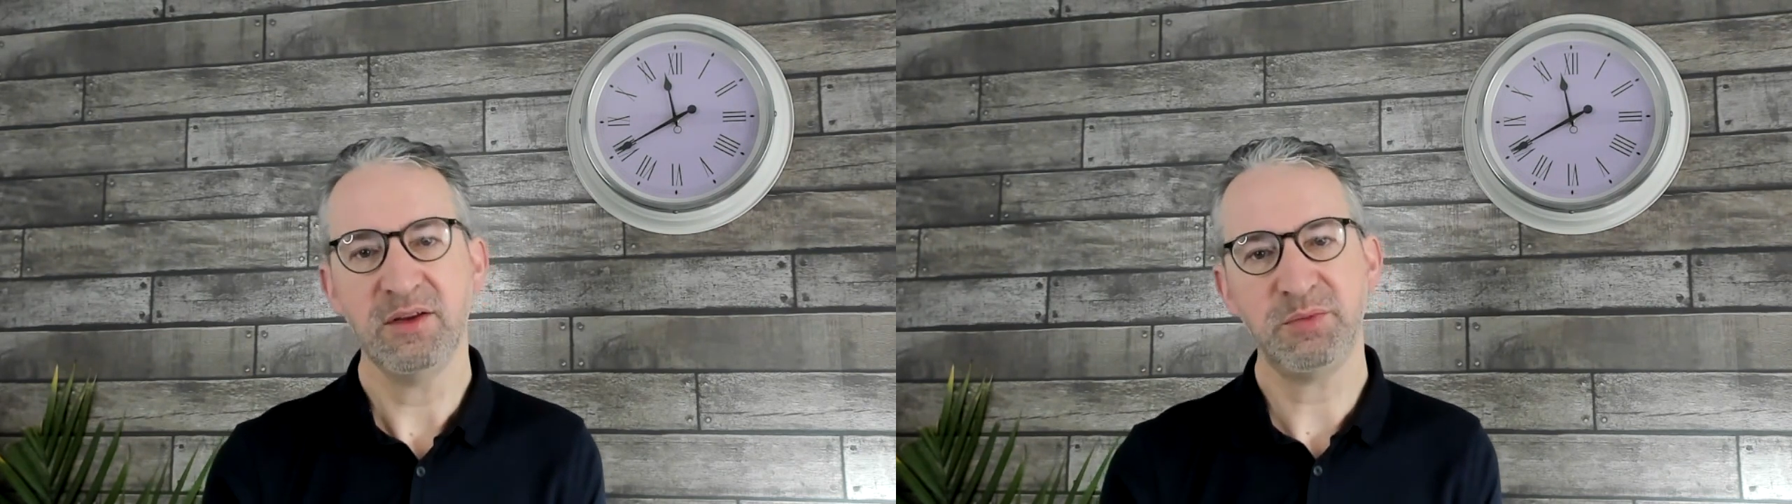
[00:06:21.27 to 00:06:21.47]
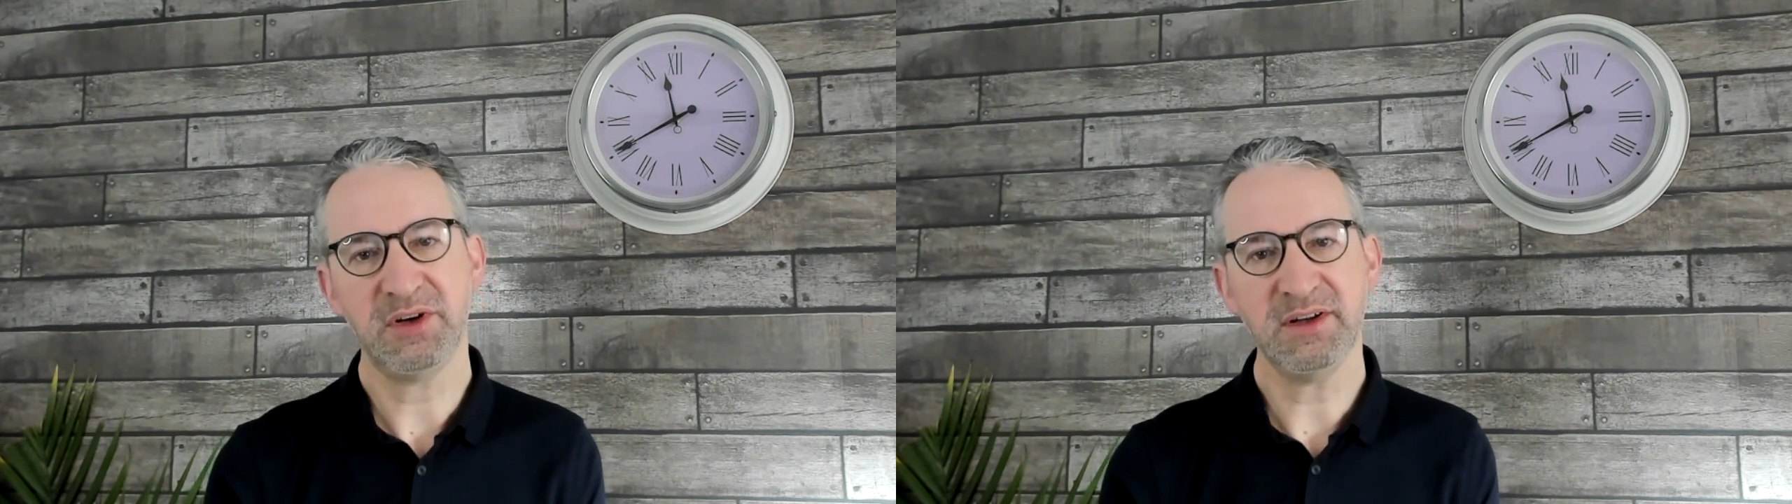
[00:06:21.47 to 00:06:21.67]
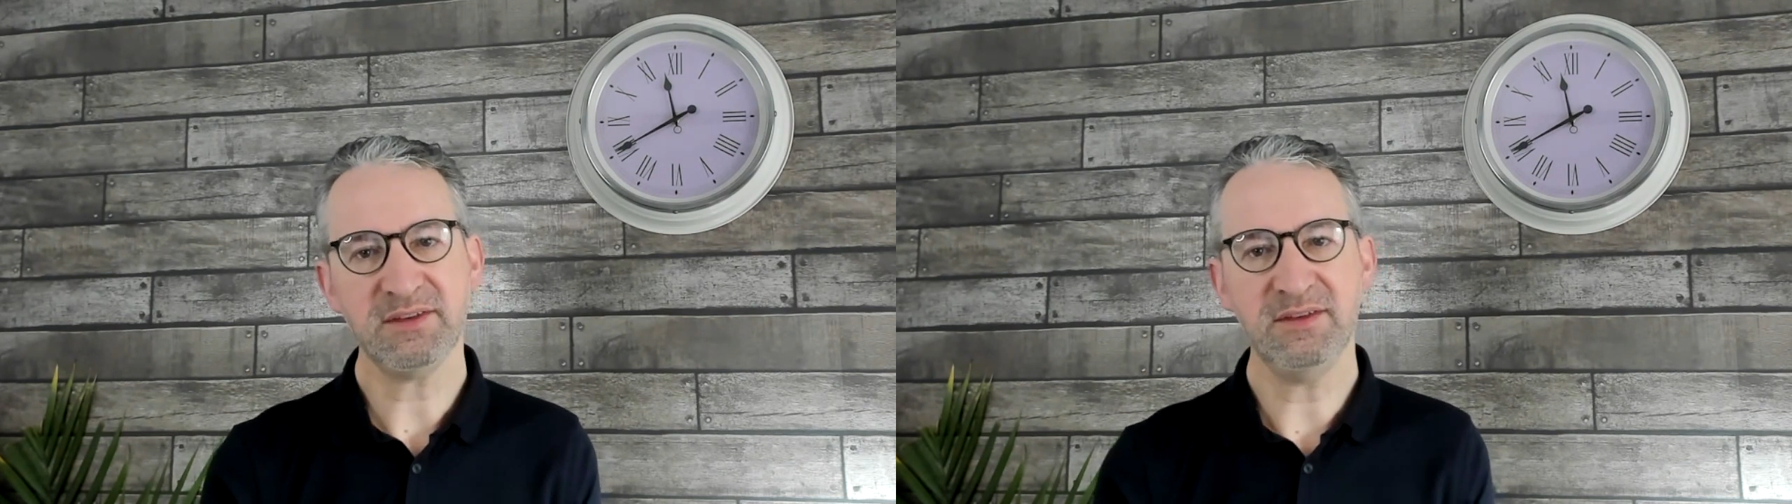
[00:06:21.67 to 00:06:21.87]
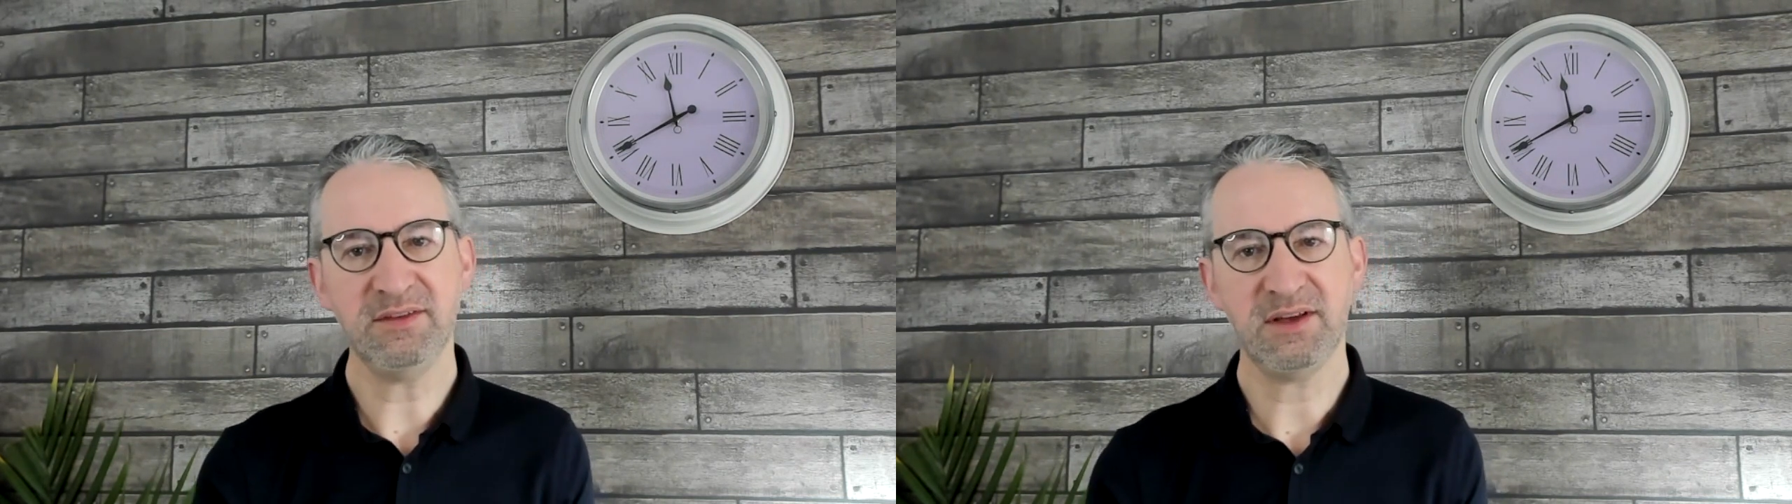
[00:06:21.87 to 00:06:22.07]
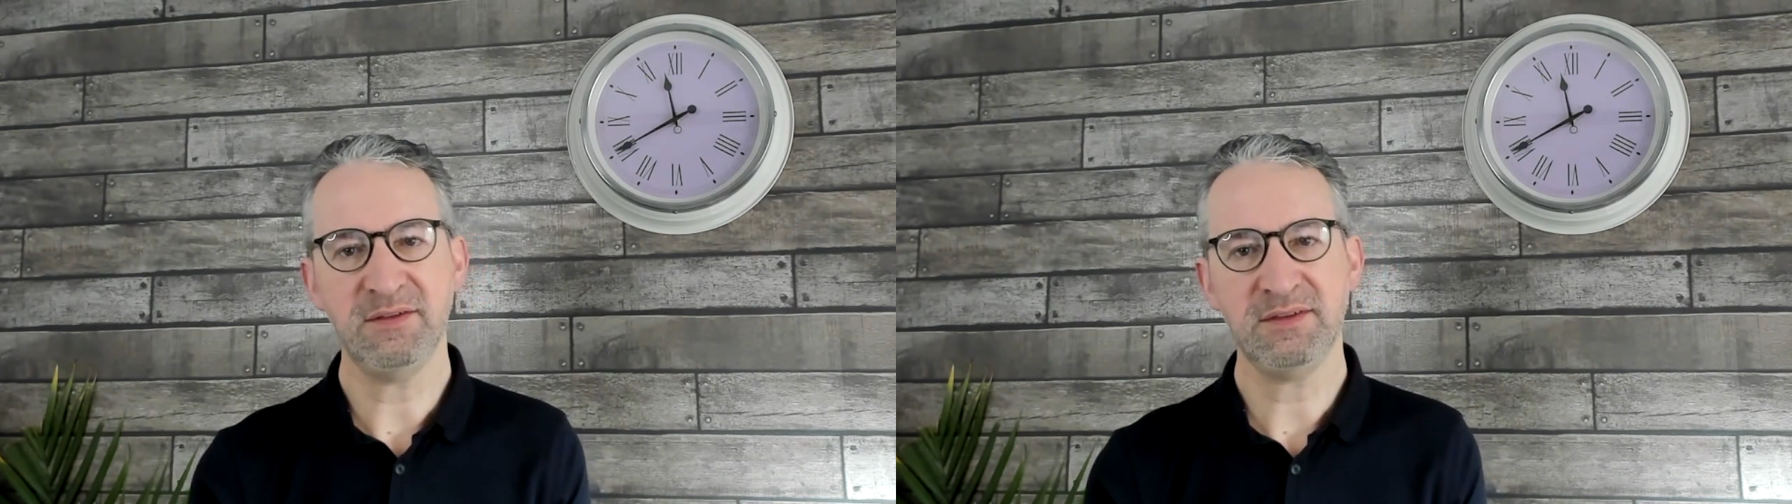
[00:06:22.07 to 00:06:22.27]
products and
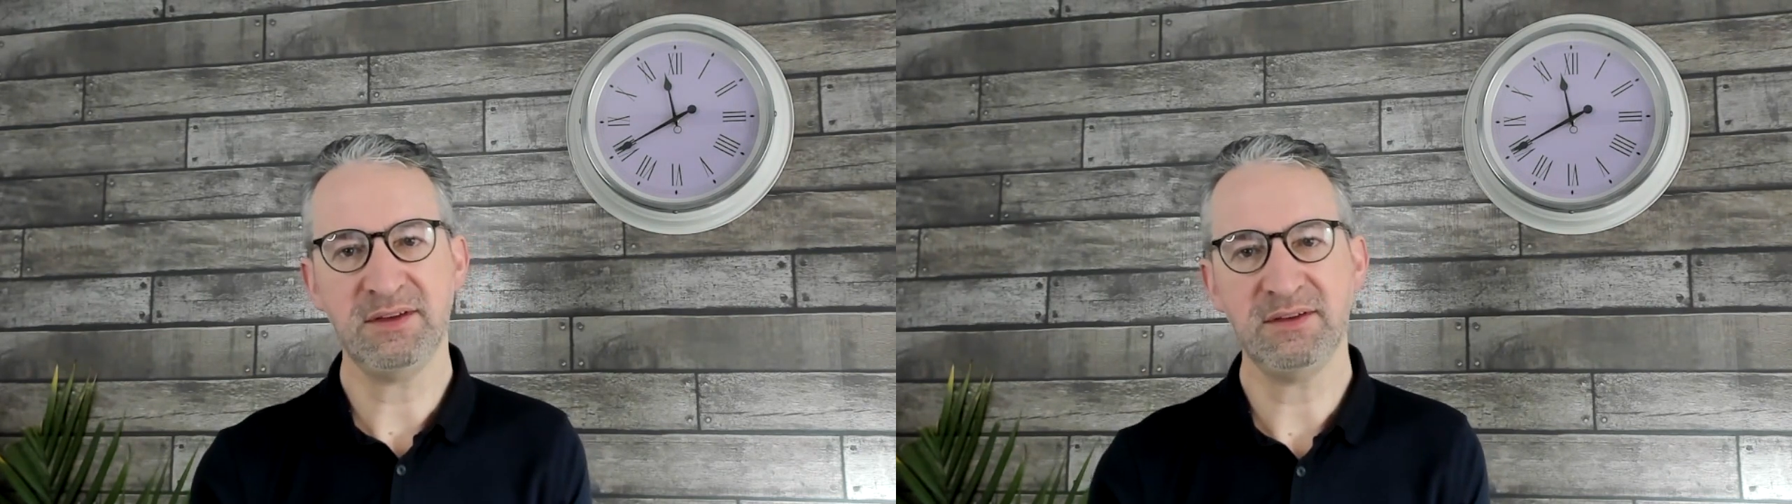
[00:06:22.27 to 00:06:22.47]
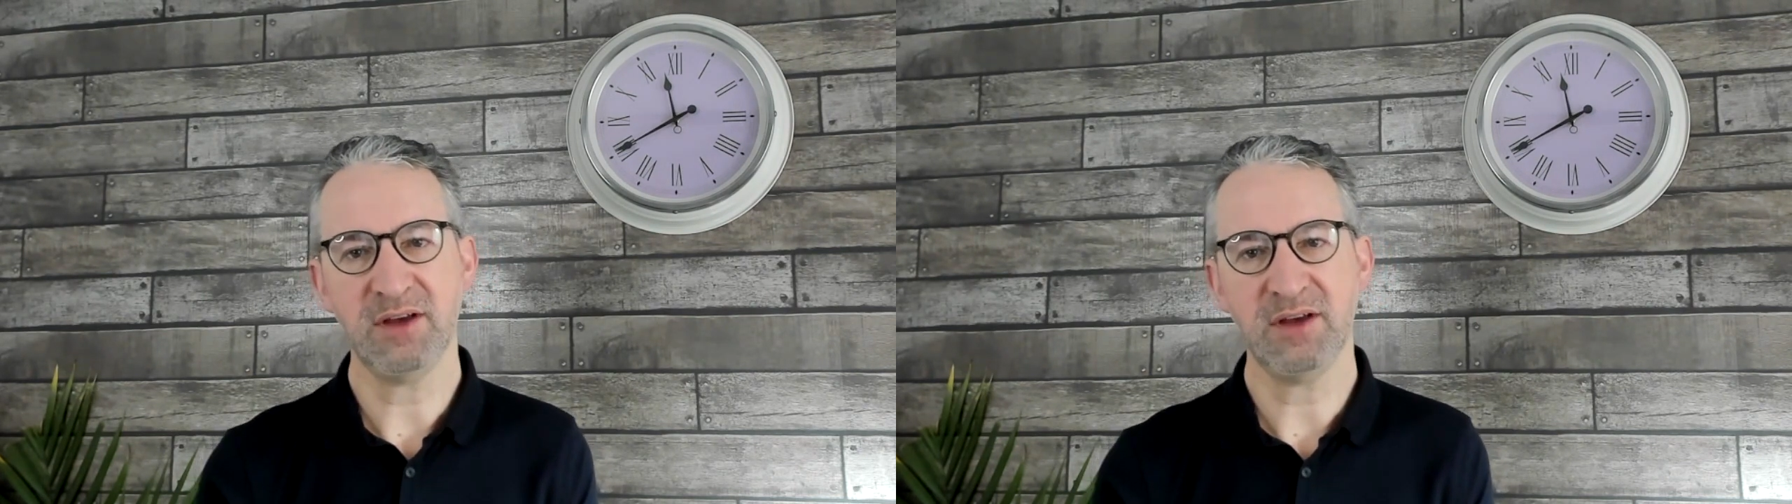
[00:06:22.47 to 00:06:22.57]
services